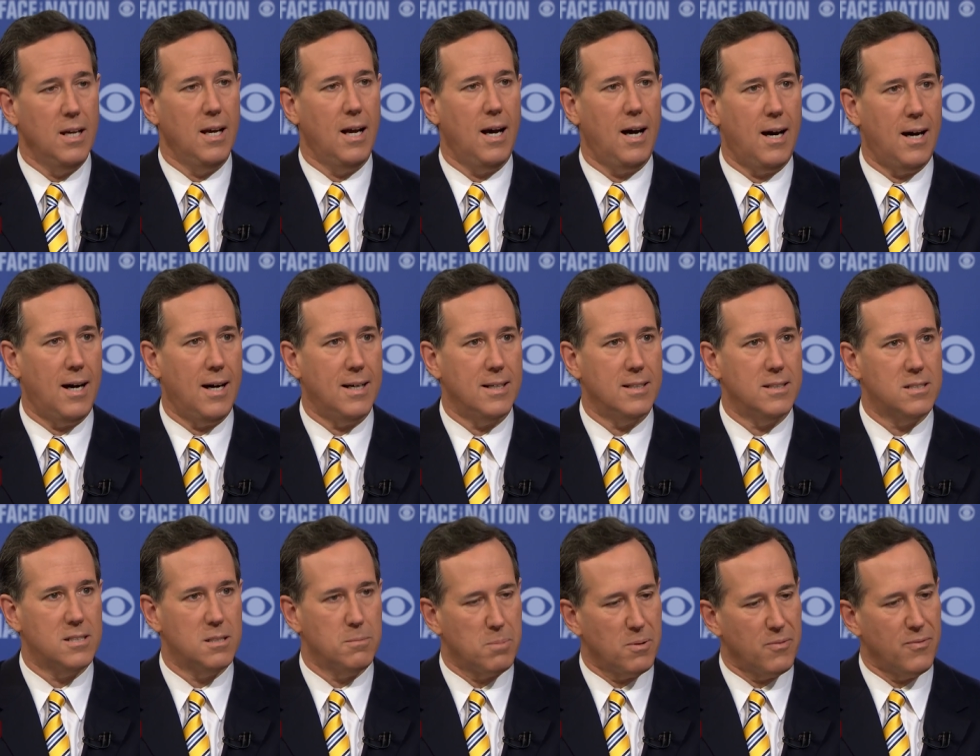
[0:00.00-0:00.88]

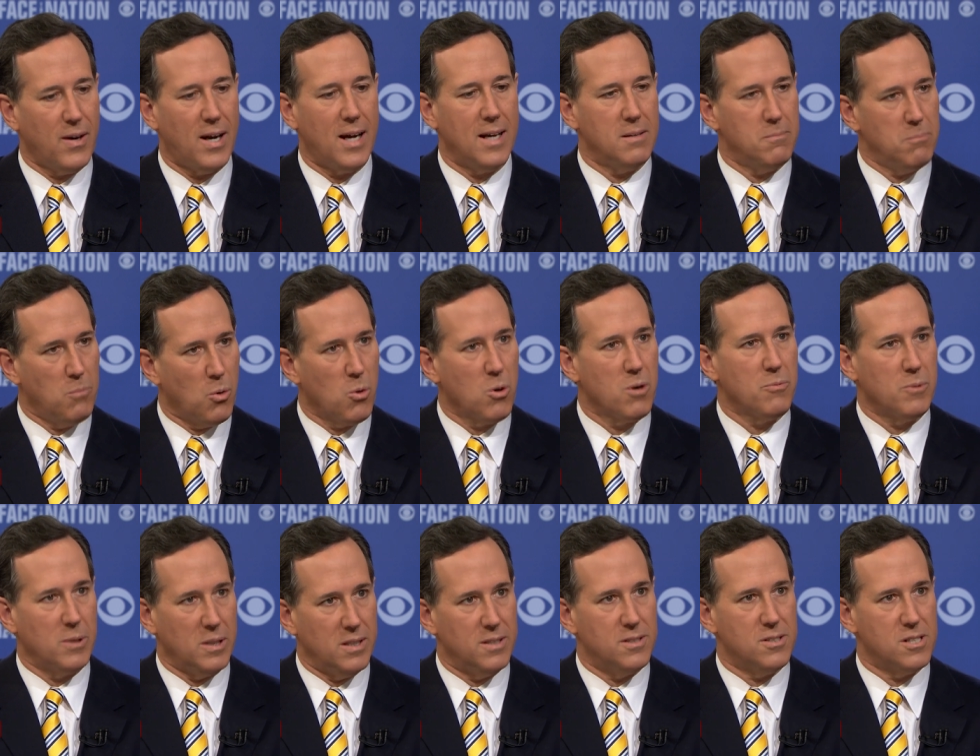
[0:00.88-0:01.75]
to provide more
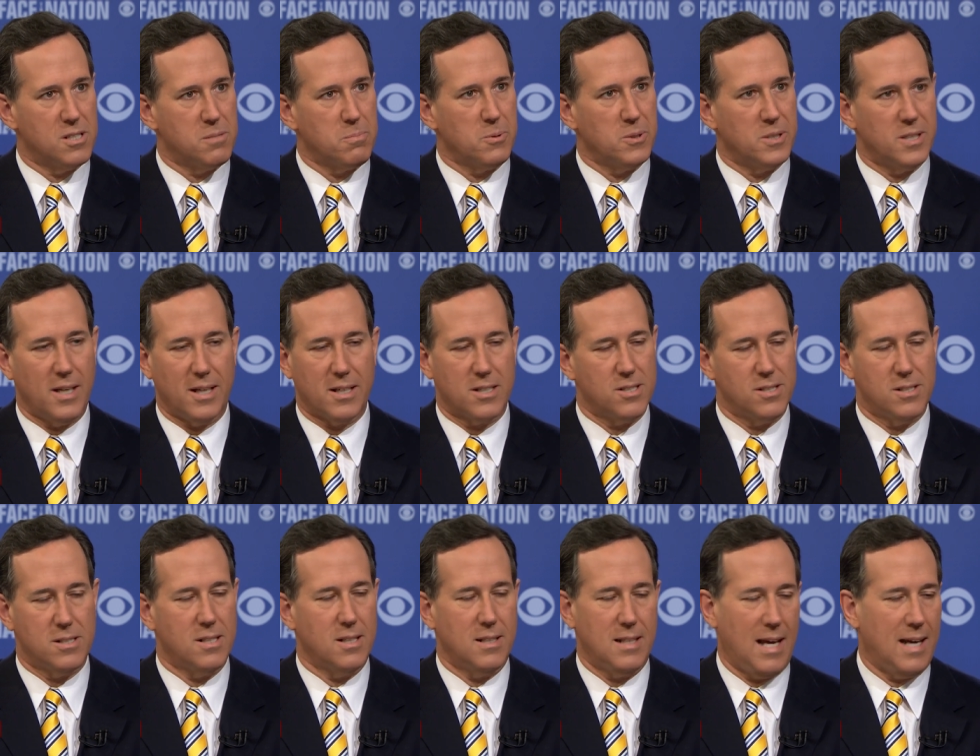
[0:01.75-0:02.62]
religious
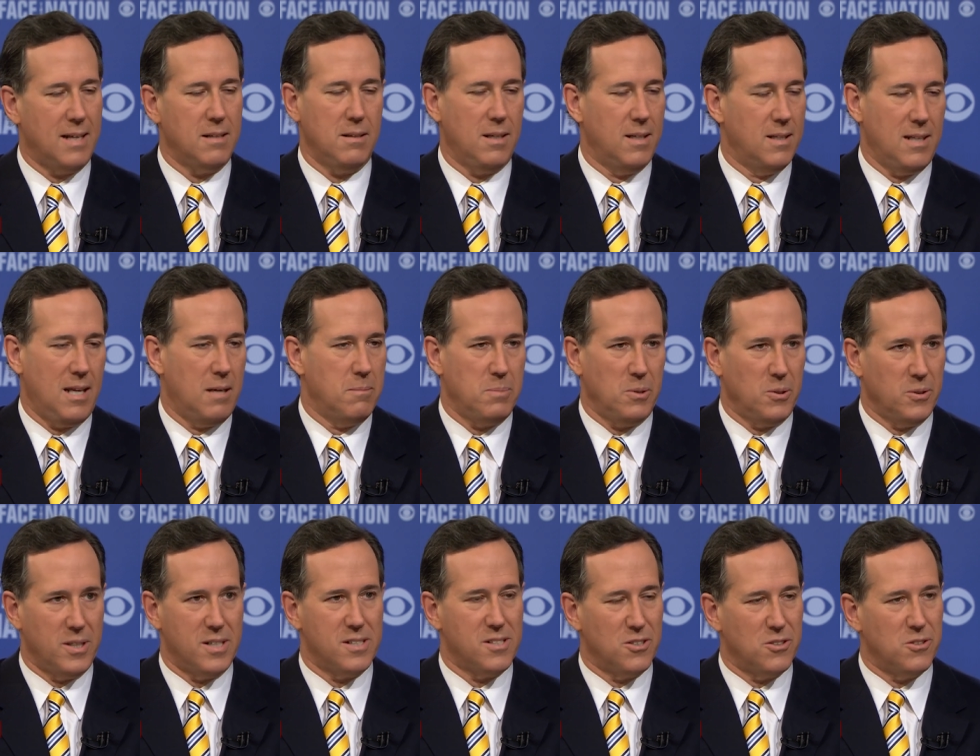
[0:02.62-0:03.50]
protections, and that bill
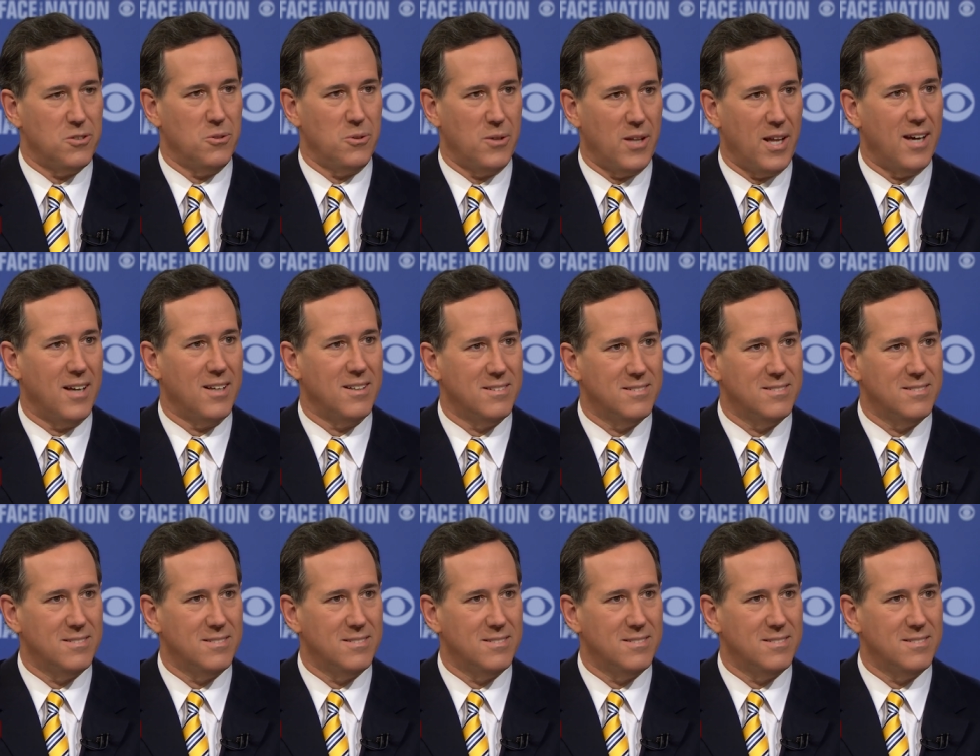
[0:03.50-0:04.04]
doesn't do that.